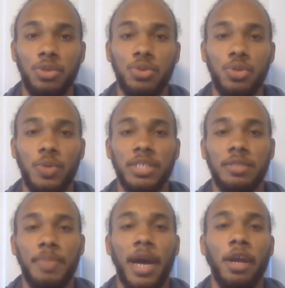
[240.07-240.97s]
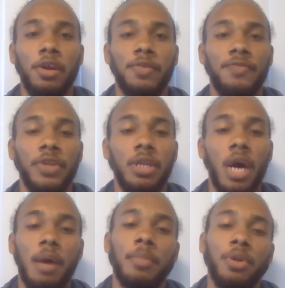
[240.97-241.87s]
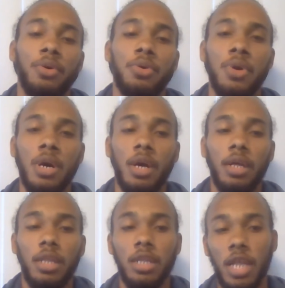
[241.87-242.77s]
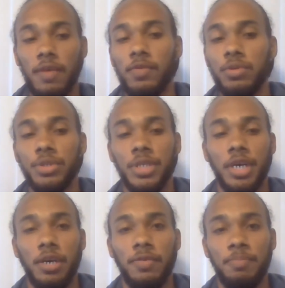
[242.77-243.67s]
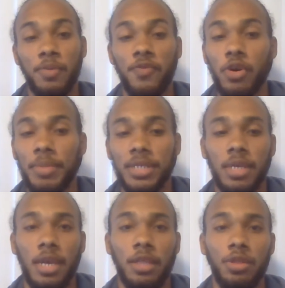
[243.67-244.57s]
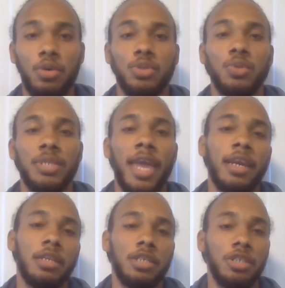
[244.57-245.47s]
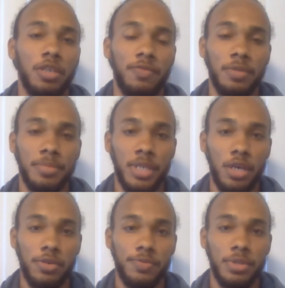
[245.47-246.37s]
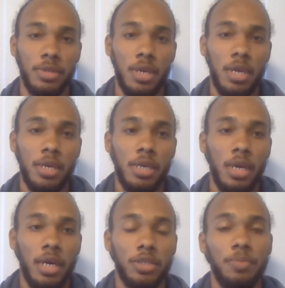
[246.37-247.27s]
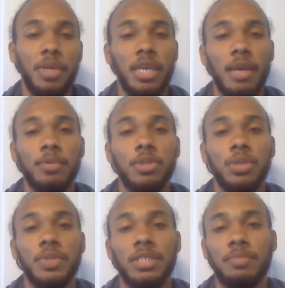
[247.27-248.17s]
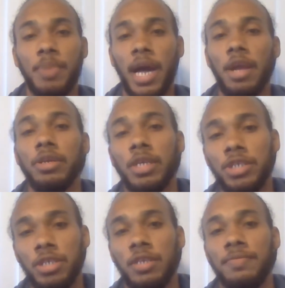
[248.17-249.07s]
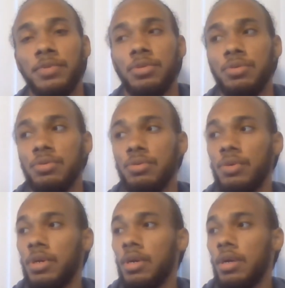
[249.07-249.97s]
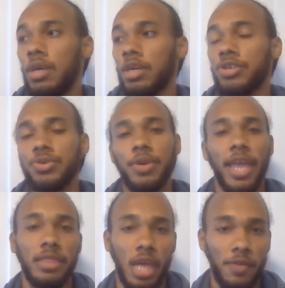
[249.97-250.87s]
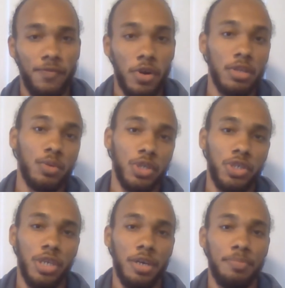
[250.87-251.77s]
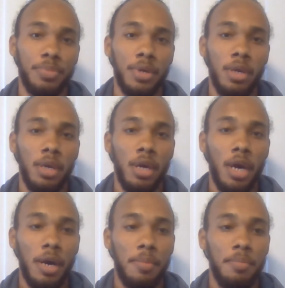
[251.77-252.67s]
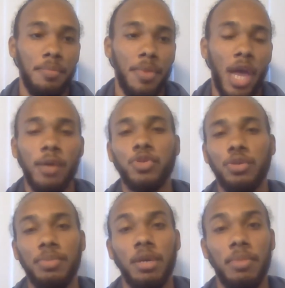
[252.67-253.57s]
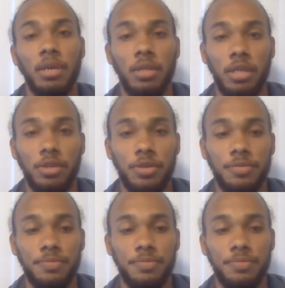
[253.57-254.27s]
who inspire phenomenal levels of performance, and those who take initiative themselves. So being able to inspire initiative to create that followership helps you be a better leader.